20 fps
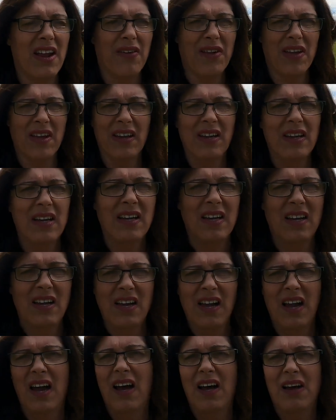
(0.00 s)
area
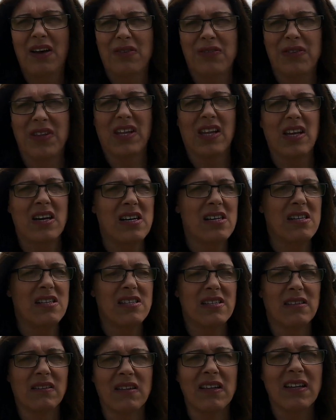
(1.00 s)
of the
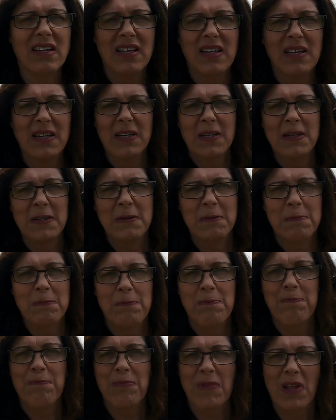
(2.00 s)
castle,
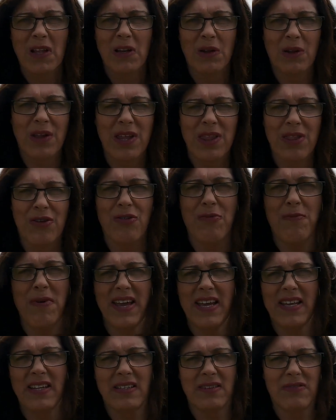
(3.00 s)
looking at the
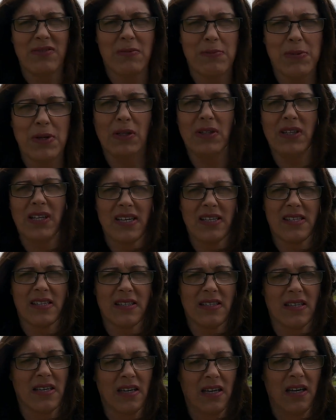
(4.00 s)
remains of the buildings
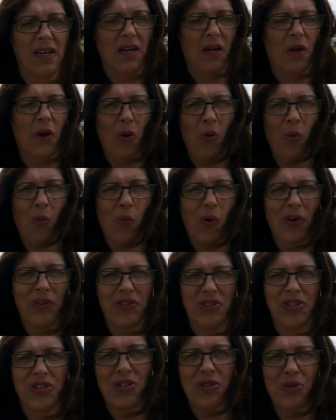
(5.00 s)
that
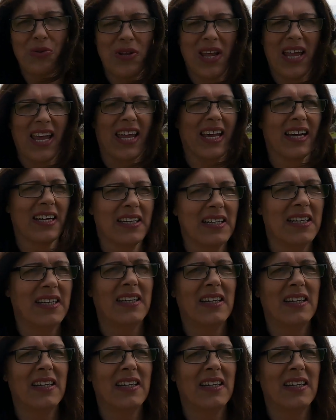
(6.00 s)
once stood here.